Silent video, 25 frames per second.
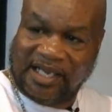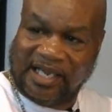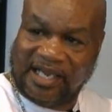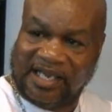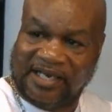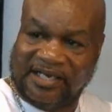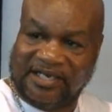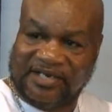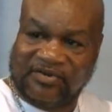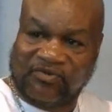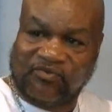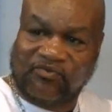
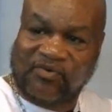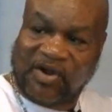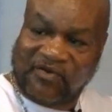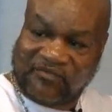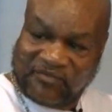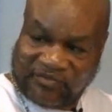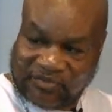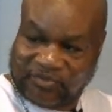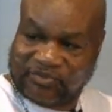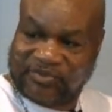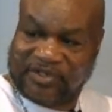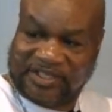and the
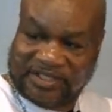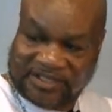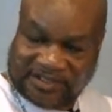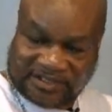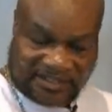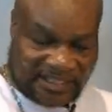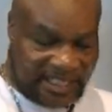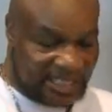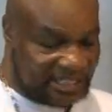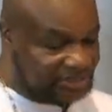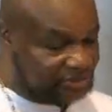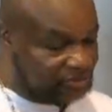referees.
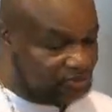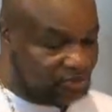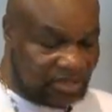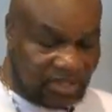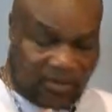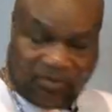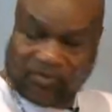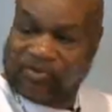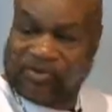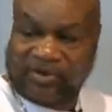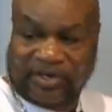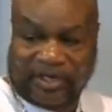That's all
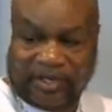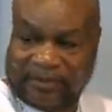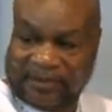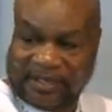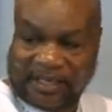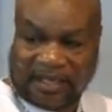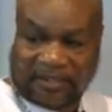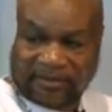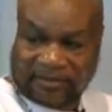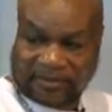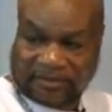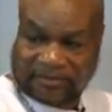I'm worried
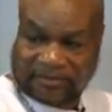about.